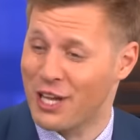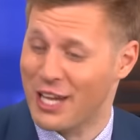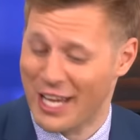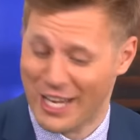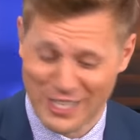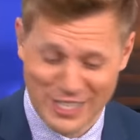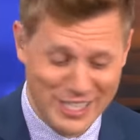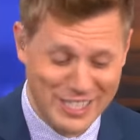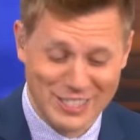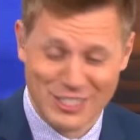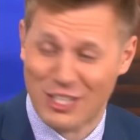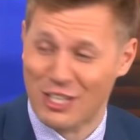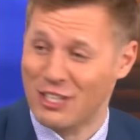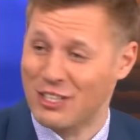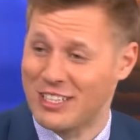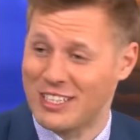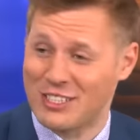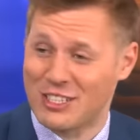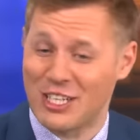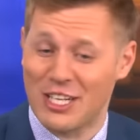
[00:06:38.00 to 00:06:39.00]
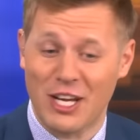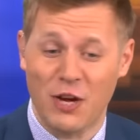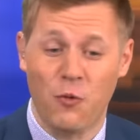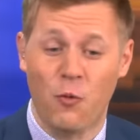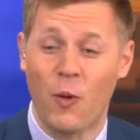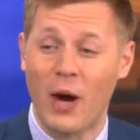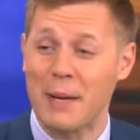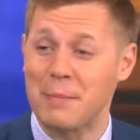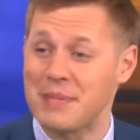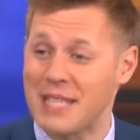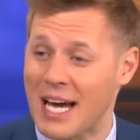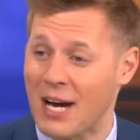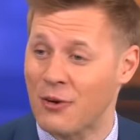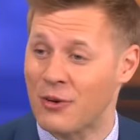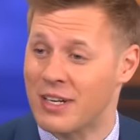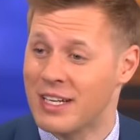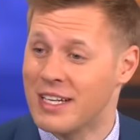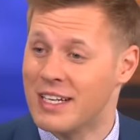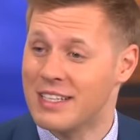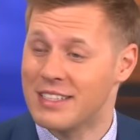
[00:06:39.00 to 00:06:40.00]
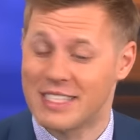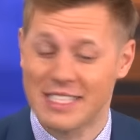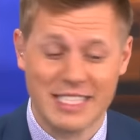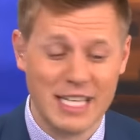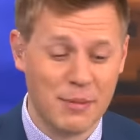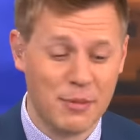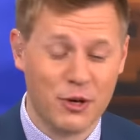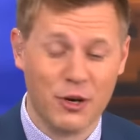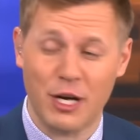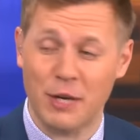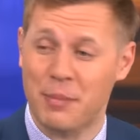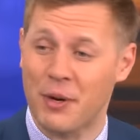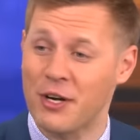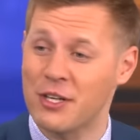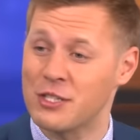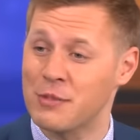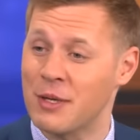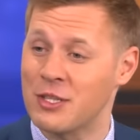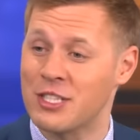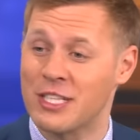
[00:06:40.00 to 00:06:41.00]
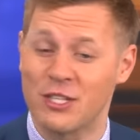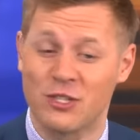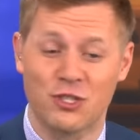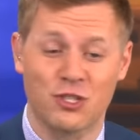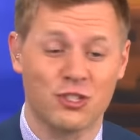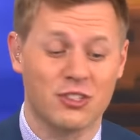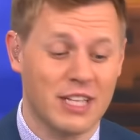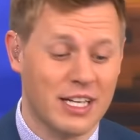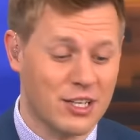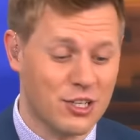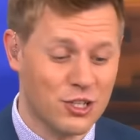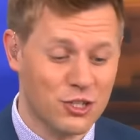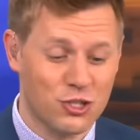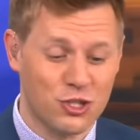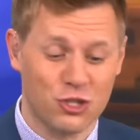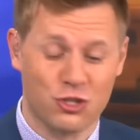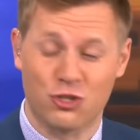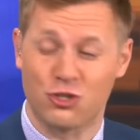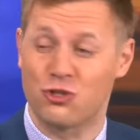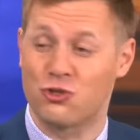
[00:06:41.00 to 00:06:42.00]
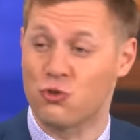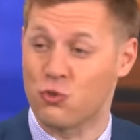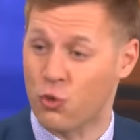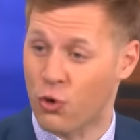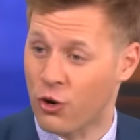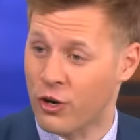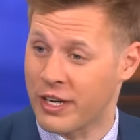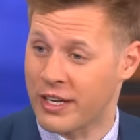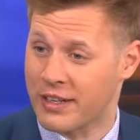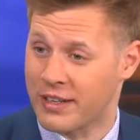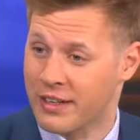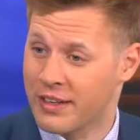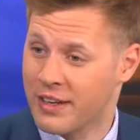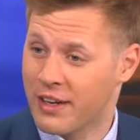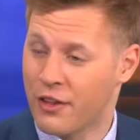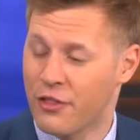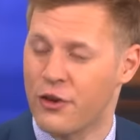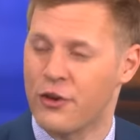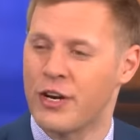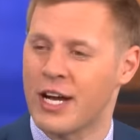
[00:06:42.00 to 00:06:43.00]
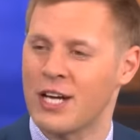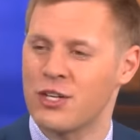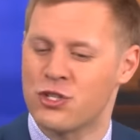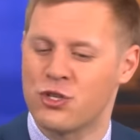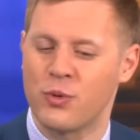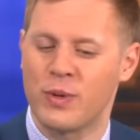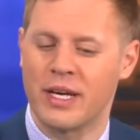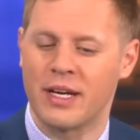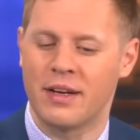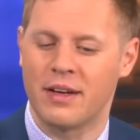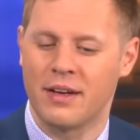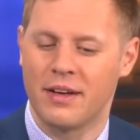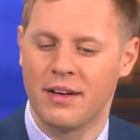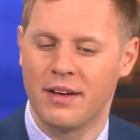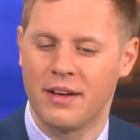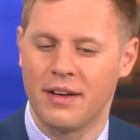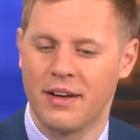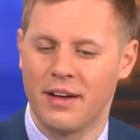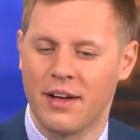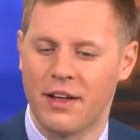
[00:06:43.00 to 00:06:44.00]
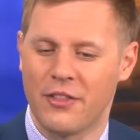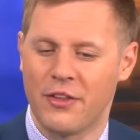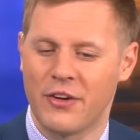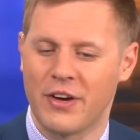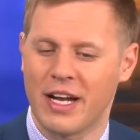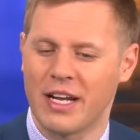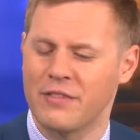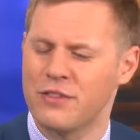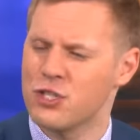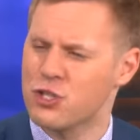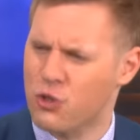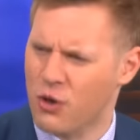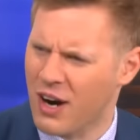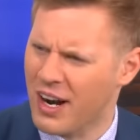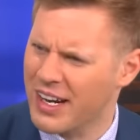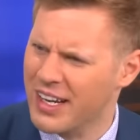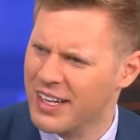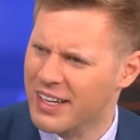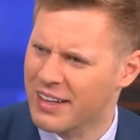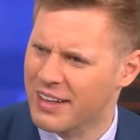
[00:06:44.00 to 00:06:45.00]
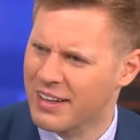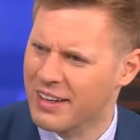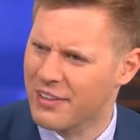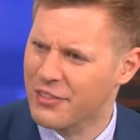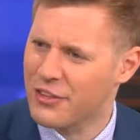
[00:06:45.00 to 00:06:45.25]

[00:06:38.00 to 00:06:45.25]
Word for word: that? He's gonna he's gonna get wiped out. The Democratic Party is about to get like destroyed. They're not doing they're not even trying. Well, they've